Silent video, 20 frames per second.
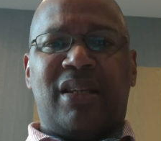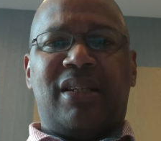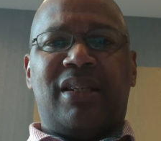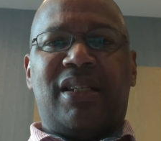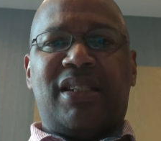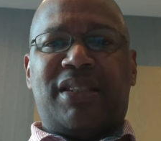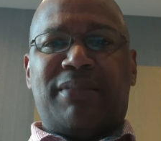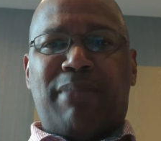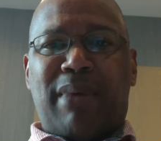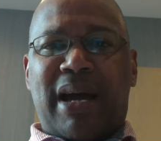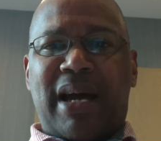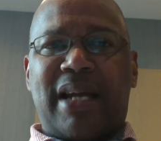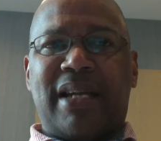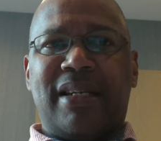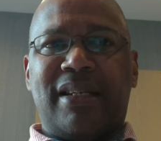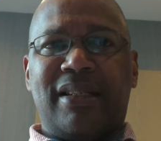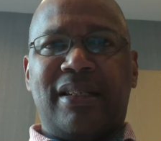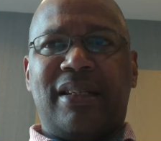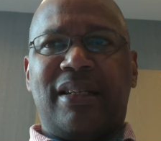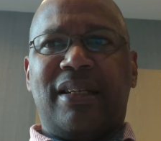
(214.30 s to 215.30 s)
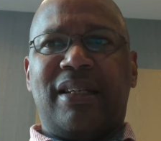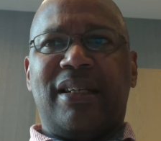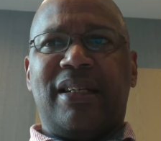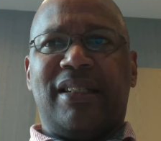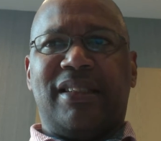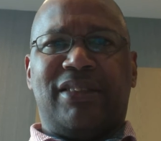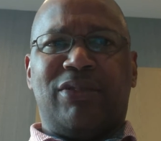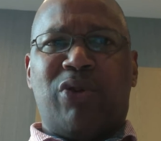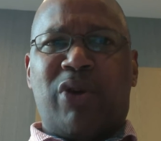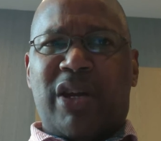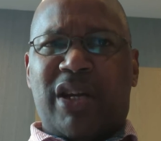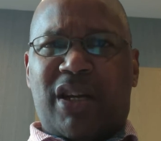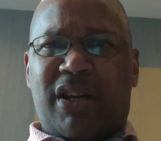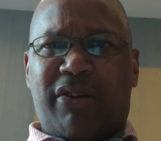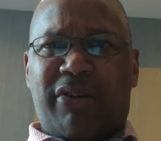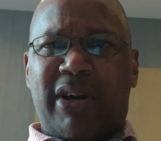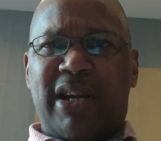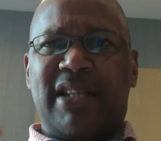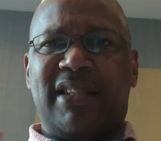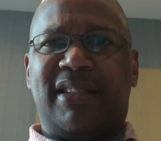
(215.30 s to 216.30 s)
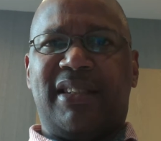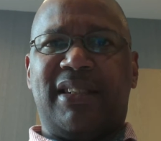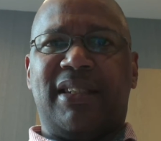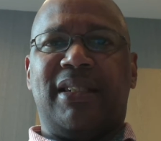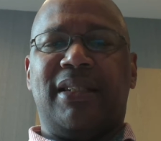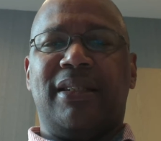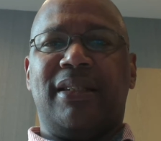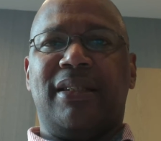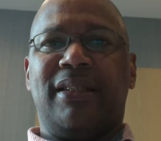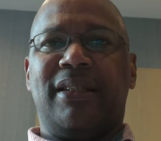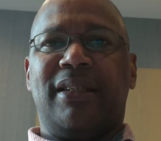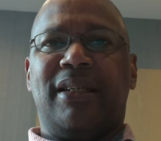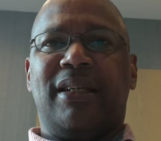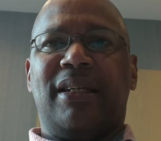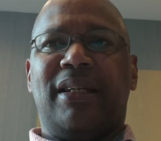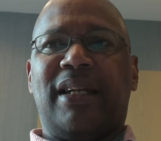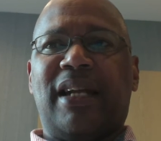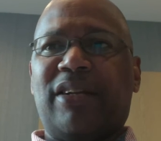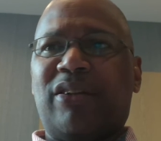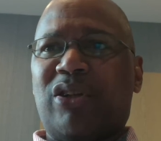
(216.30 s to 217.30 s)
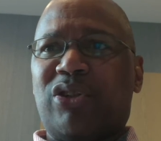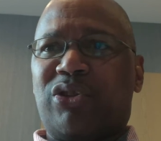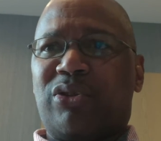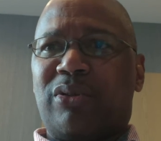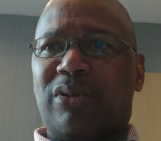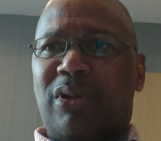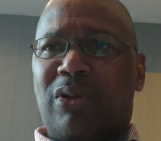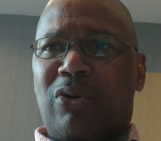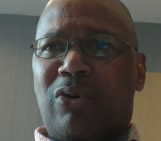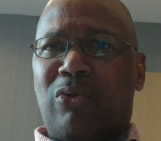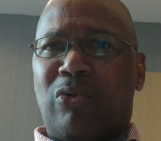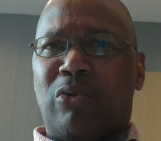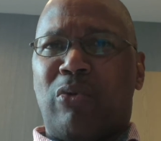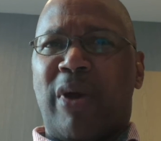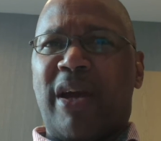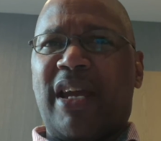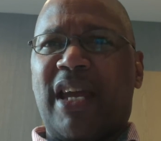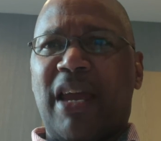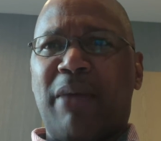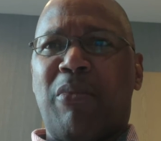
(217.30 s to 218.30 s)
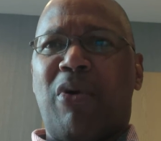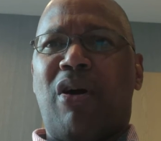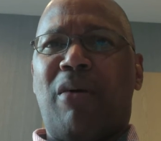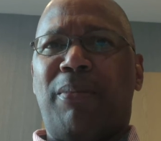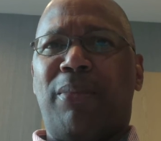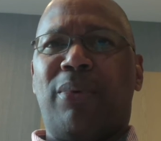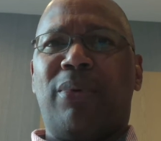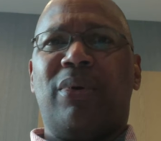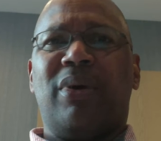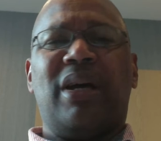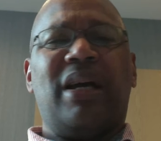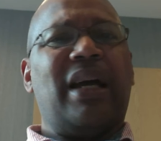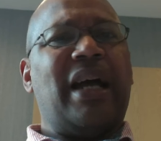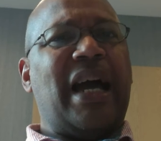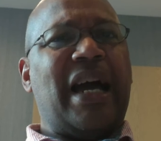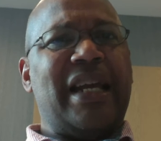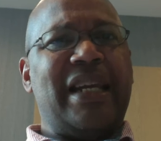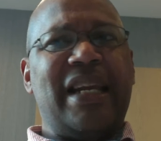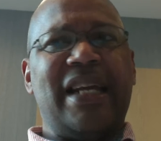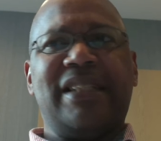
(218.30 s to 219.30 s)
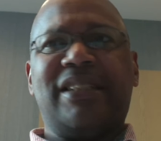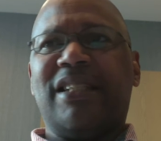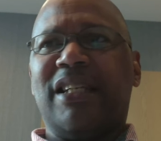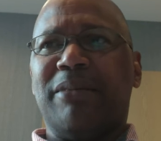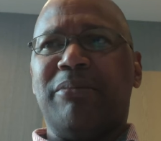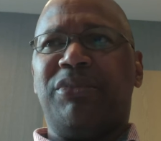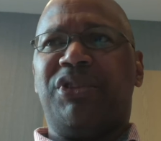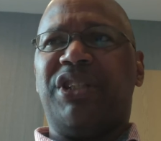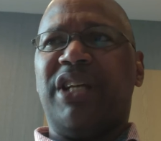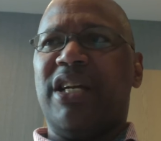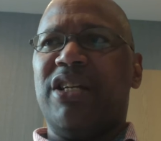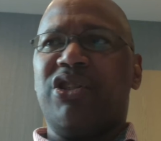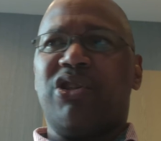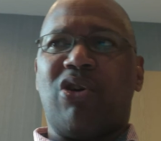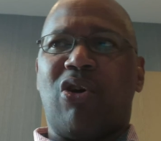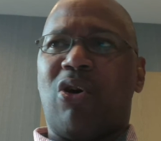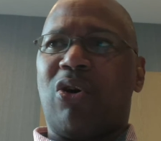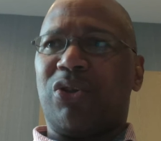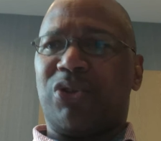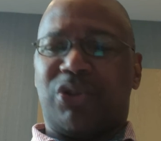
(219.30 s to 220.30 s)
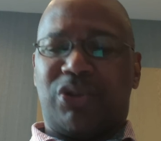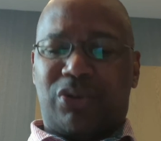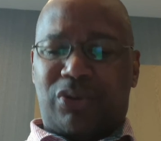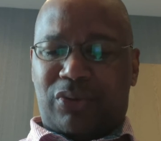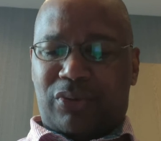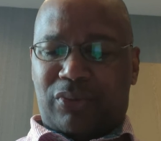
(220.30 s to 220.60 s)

This man is going crazy. Let us wake him up and let him change course.